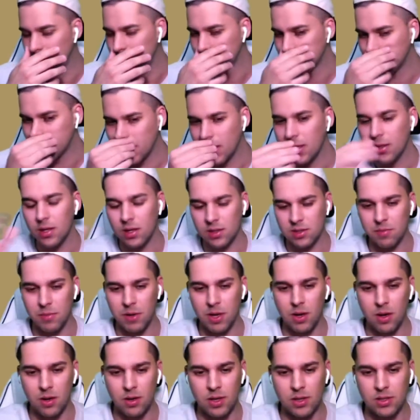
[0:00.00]
It doesn't matter,
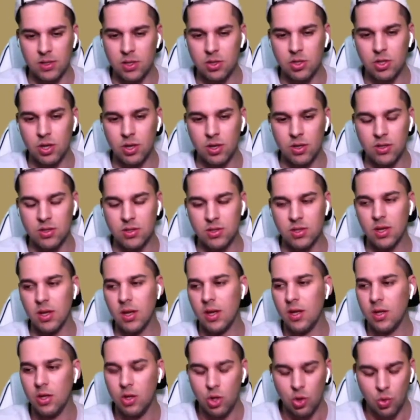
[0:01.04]
essentially it's
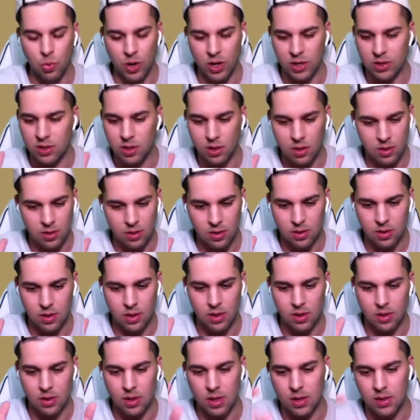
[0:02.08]
you write
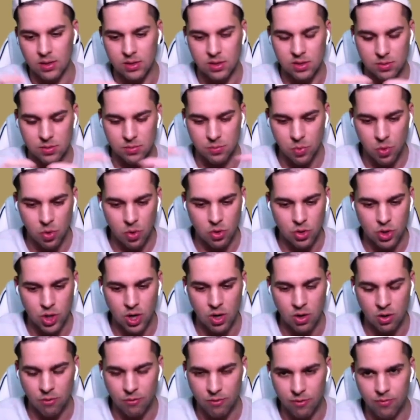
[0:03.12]
a small chunk
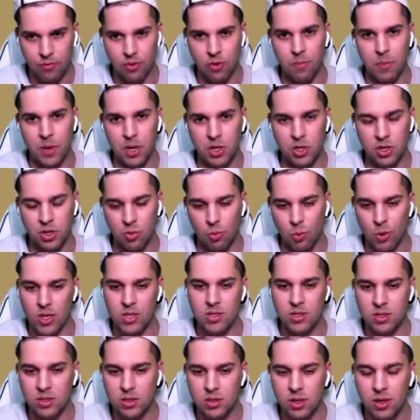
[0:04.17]
of information
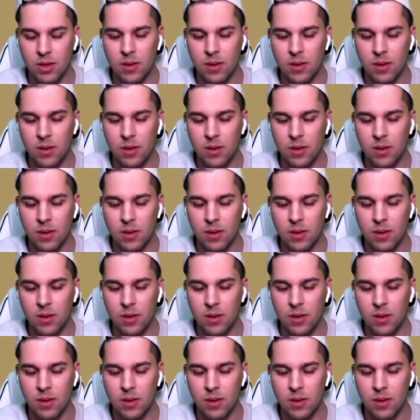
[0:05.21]
once